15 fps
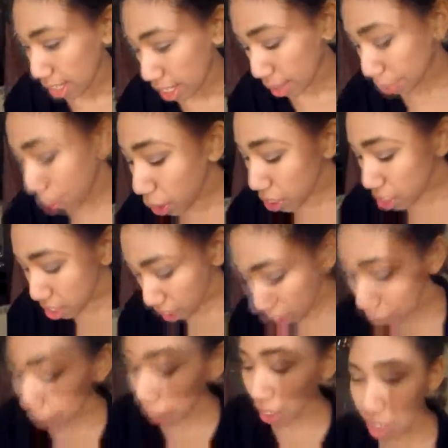some books that
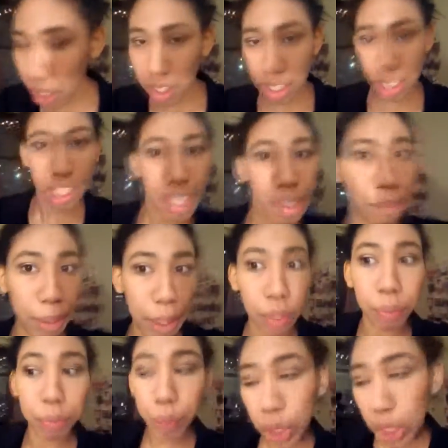I borrowed because I keep
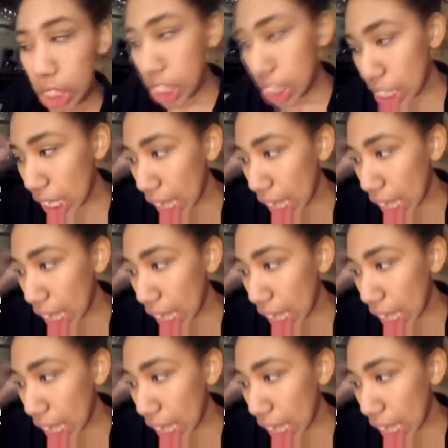borrowing books.